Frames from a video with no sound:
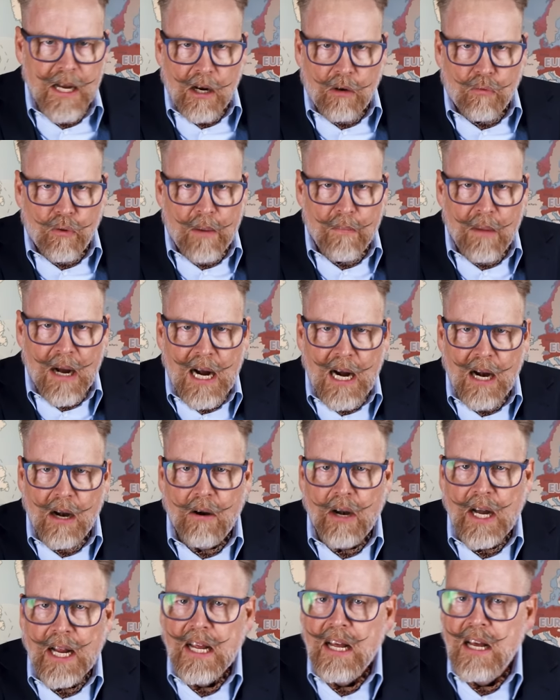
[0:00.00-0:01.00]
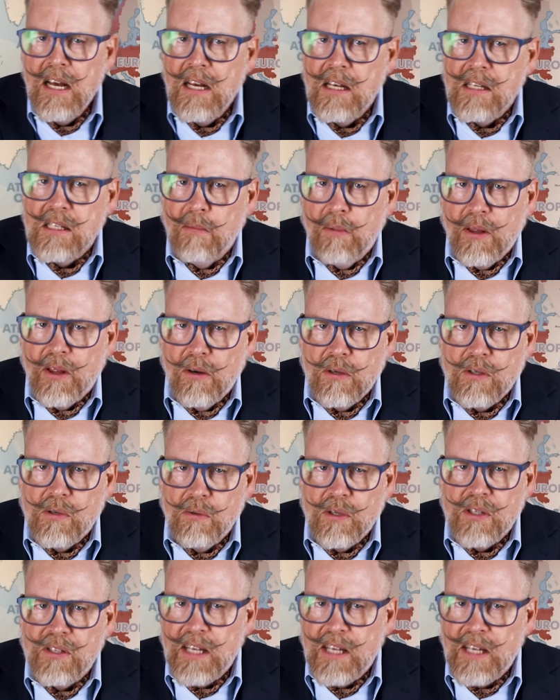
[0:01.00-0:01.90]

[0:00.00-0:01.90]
In a grim irony, some of those who